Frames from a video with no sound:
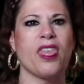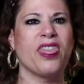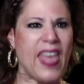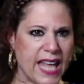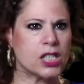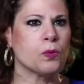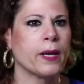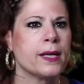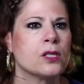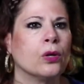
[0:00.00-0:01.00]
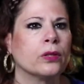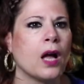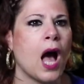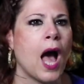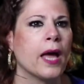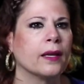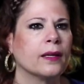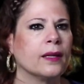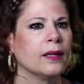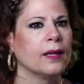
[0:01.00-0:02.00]
That's what I told God.
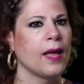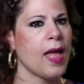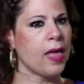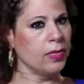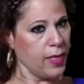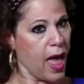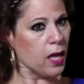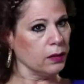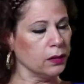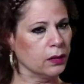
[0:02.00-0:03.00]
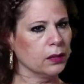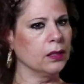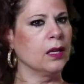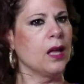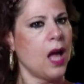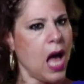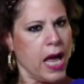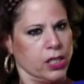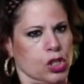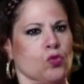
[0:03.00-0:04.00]
And then
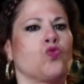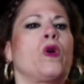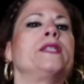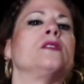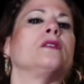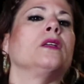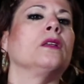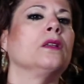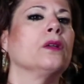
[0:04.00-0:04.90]
I surrendered it.